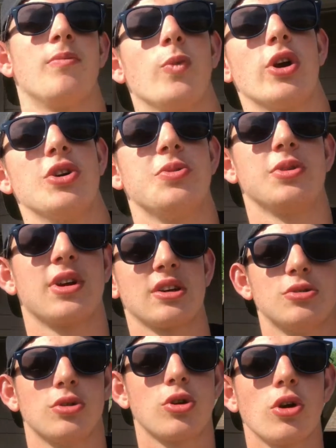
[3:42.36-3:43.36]
We are doing
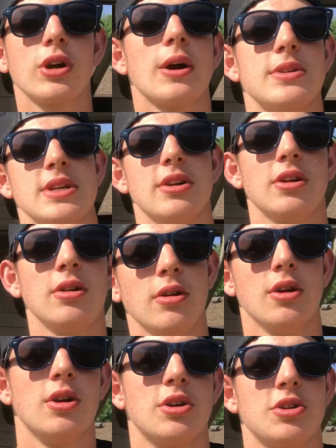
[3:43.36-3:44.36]
like a little cookout dinner.
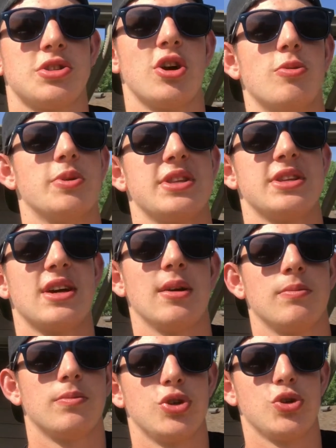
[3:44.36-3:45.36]
So, but the
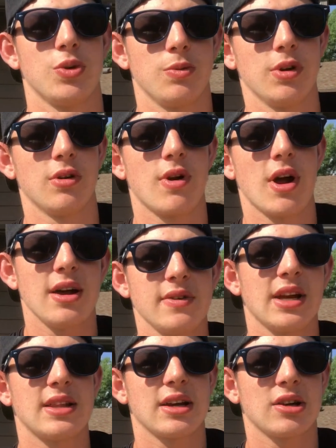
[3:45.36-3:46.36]
time between we
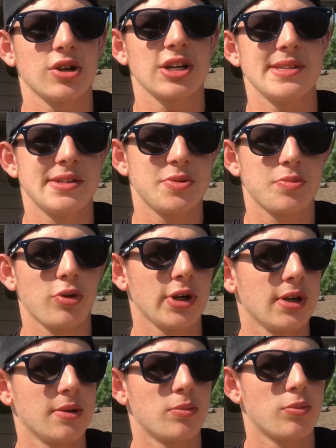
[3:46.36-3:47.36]
arriving and that cookout dinner is
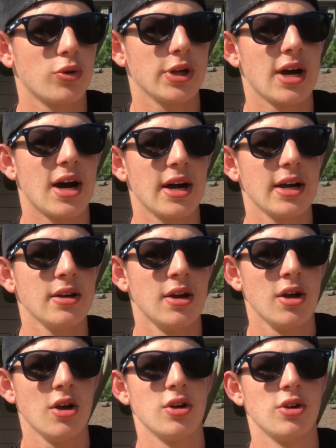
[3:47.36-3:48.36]
pretty high.
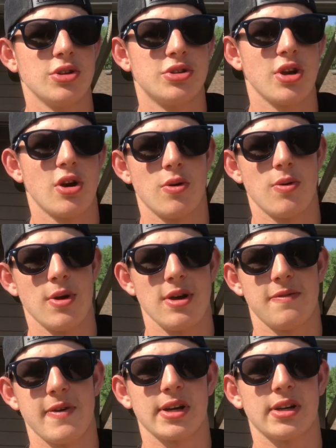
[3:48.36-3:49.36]
So
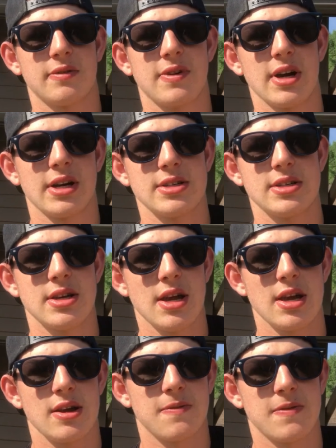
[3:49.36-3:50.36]
if I could find
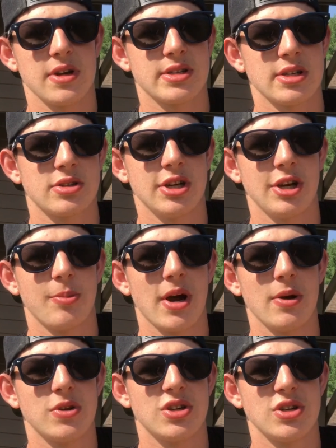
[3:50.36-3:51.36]
a fitness center
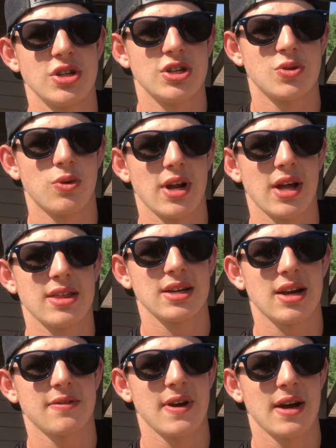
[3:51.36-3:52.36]
nearby, which is what I
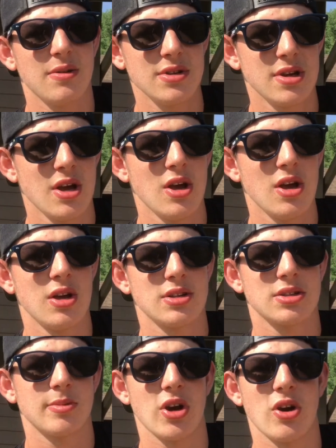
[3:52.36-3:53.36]
think I found,
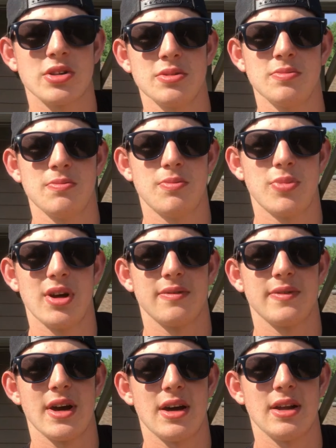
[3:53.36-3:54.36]
it's gonna be awesome. But
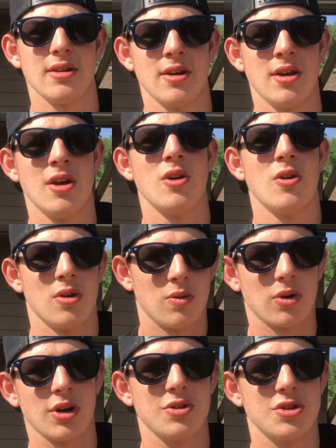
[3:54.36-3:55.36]
if not,
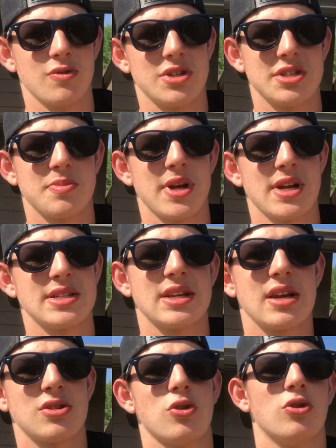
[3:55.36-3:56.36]
we're gonna use the resistance bands again to